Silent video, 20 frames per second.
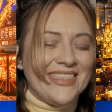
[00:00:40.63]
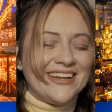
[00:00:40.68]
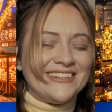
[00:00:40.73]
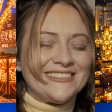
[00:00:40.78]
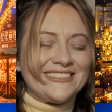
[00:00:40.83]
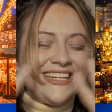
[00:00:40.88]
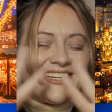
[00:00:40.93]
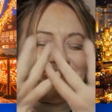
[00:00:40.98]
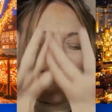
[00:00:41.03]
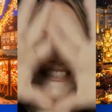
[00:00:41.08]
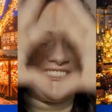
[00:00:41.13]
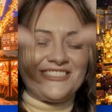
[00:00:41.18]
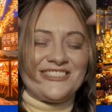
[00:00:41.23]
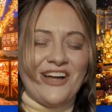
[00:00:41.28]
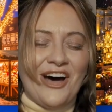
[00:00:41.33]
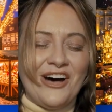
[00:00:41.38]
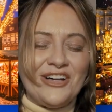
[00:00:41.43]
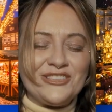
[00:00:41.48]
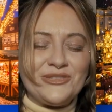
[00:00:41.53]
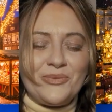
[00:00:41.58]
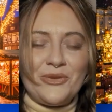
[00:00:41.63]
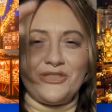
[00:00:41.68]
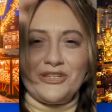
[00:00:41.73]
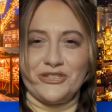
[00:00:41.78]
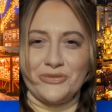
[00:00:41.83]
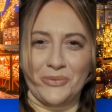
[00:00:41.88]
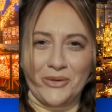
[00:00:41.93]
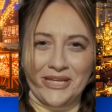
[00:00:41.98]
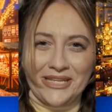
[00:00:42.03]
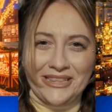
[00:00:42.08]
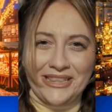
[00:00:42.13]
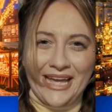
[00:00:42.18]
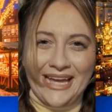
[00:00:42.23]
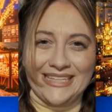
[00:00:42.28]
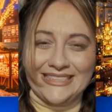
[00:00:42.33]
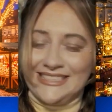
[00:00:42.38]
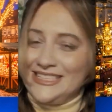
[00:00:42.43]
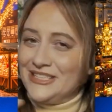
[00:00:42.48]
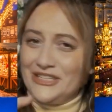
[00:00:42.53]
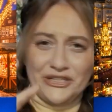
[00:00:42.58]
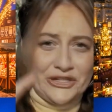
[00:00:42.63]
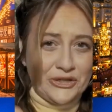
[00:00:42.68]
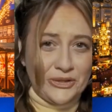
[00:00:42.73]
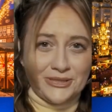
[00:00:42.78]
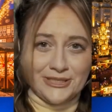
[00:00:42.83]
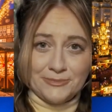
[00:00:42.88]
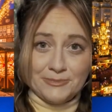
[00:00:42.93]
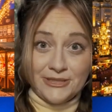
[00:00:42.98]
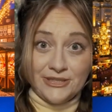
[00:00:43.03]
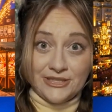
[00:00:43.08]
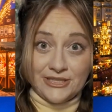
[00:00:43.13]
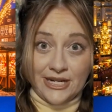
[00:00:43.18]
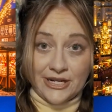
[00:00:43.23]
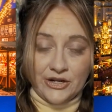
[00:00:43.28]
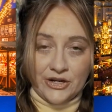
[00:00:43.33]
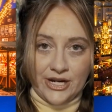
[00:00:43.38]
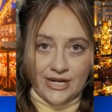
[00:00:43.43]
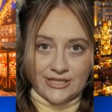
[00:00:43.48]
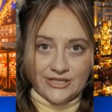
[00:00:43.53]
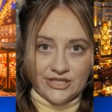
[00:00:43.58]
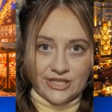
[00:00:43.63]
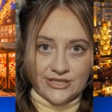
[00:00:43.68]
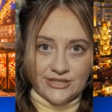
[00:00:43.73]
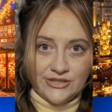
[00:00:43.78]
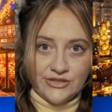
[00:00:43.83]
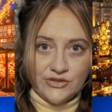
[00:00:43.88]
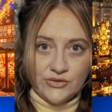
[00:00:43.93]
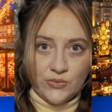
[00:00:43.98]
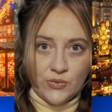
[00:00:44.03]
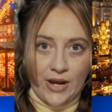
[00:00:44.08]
There's like the stalls with the twinkle lights and then Christmas decorations,